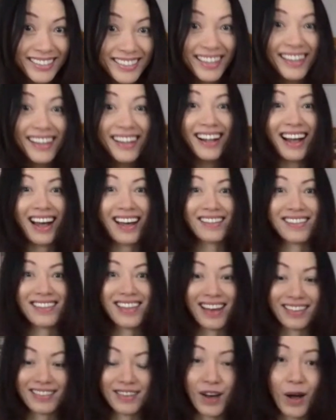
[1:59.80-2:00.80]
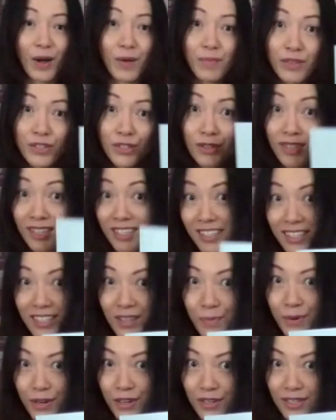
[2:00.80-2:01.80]
And then, so this is a
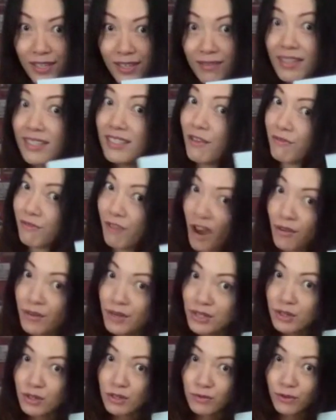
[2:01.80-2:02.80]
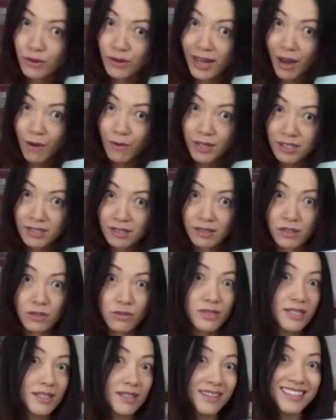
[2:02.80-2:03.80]
person, it's a very useful character. You
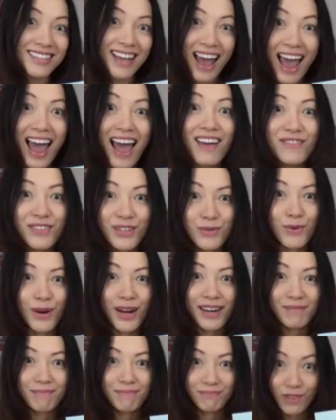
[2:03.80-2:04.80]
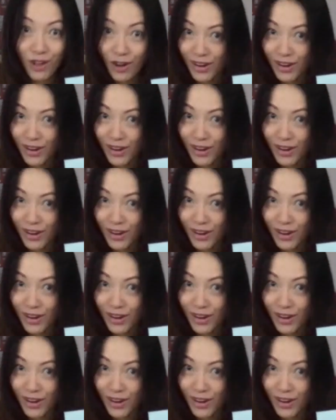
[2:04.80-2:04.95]
see it everywhere. Okay,